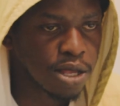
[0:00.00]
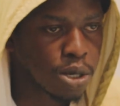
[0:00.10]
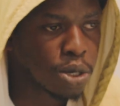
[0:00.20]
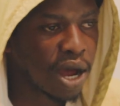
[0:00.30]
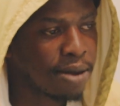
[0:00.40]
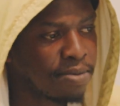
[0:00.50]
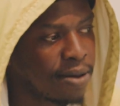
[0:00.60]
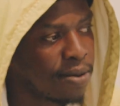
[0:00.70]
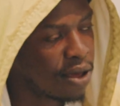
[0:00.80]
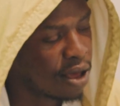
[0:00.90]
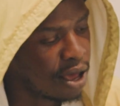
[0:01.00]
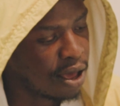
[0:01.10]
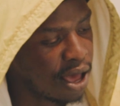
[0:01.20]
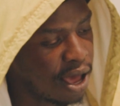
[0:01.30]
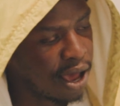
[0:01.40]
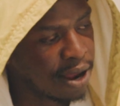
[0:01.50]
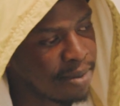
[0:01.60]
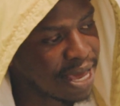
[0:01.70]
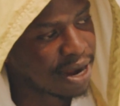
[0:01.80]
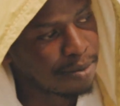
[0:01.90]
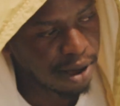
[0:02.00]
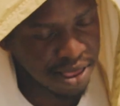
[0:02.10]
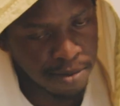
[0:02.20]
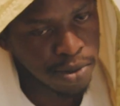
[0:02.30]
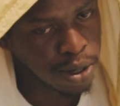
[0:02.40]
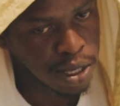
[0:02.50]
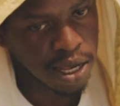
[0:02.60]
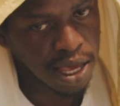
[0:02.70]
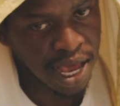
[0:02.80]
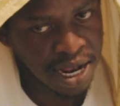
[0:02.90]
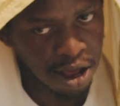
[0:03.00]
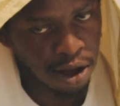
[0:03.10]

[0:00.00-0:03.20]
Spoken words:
to try and maybe and make it about the music and the